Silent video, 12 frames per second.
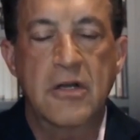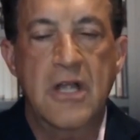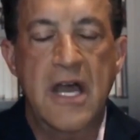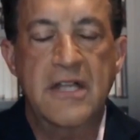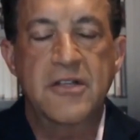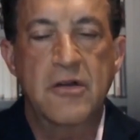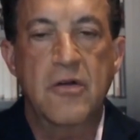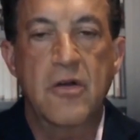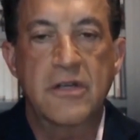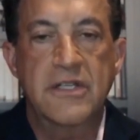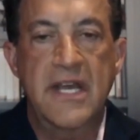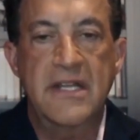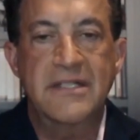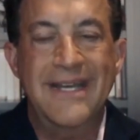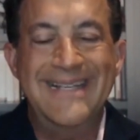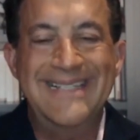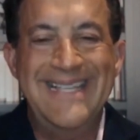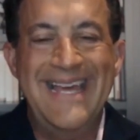Ocasio
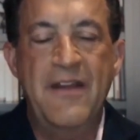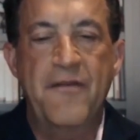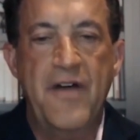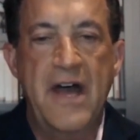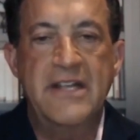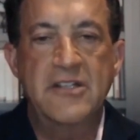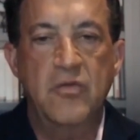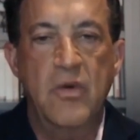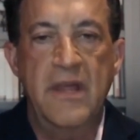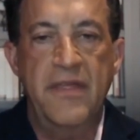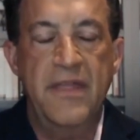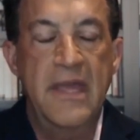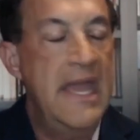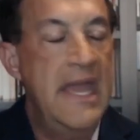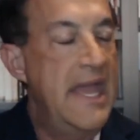Cortez identifies with,